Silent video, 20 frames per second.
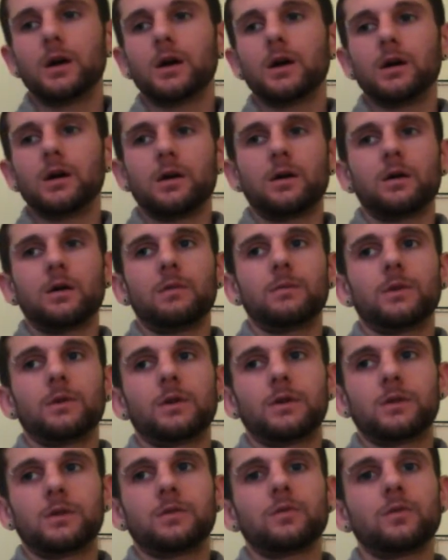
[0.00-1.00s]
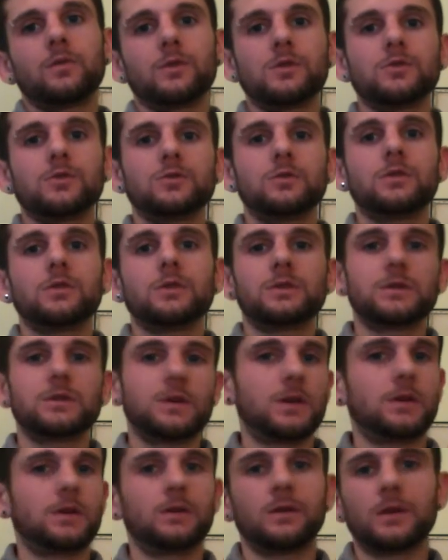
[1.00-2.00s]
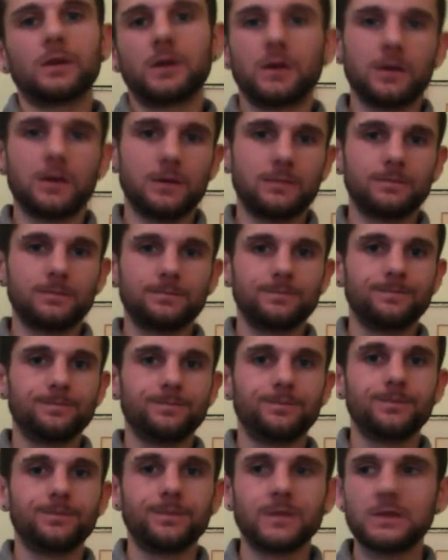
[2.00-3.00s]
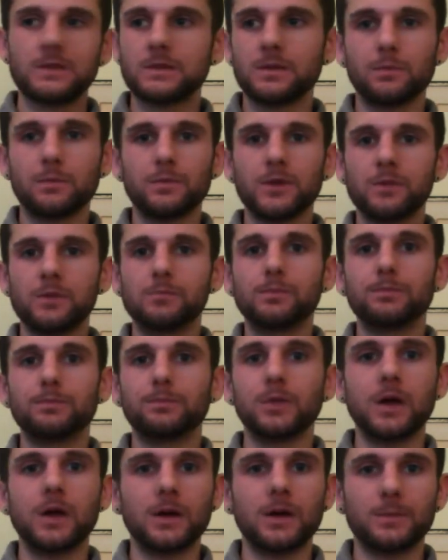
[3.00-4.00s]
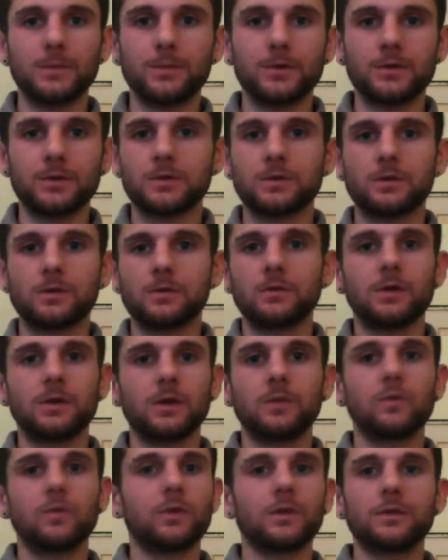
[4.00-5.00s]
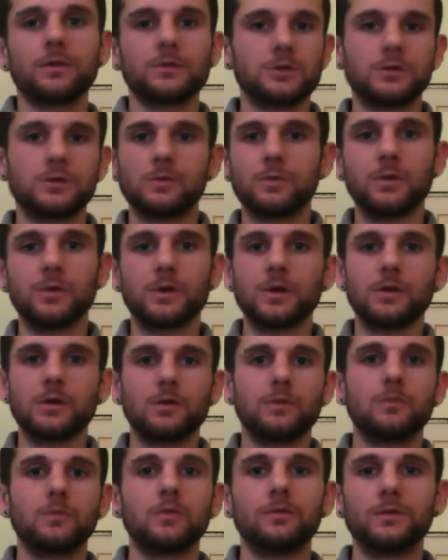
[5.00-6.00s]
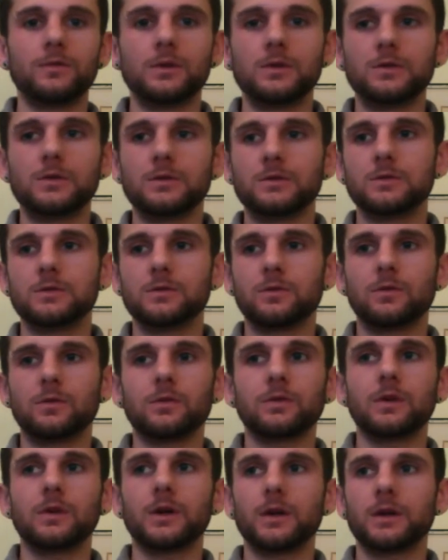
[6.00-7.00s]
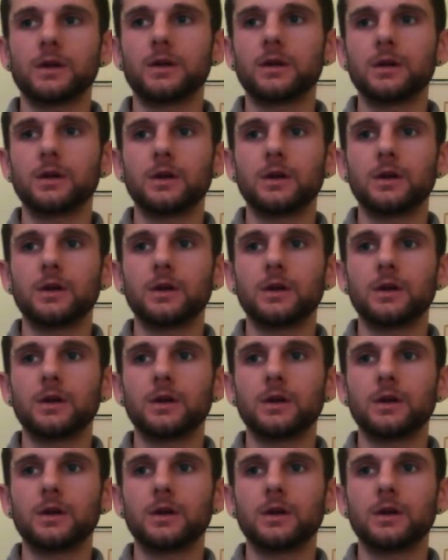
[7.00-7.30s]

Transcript: we're usually seeing like some big blockbuster, like one of the superhero movies, or like